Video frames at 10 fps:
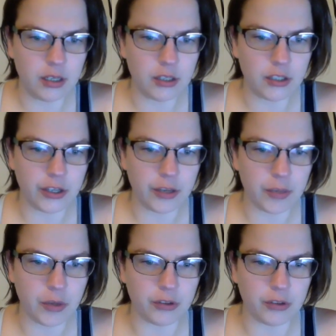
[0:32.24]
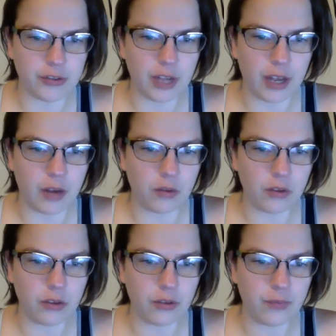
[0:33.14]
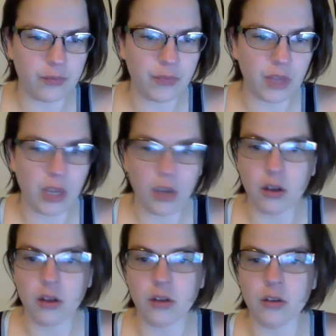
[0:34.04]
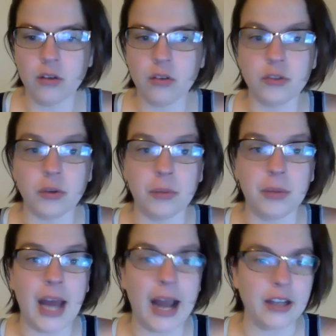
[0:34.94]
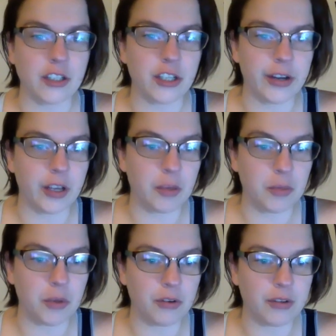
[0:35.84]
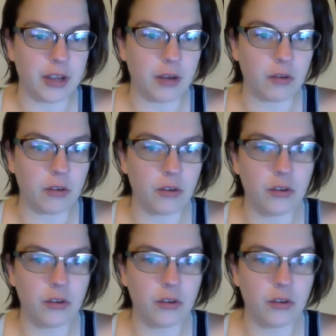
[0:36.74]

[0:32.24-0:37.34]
Share computer sound. So I'm not sharing computer sound.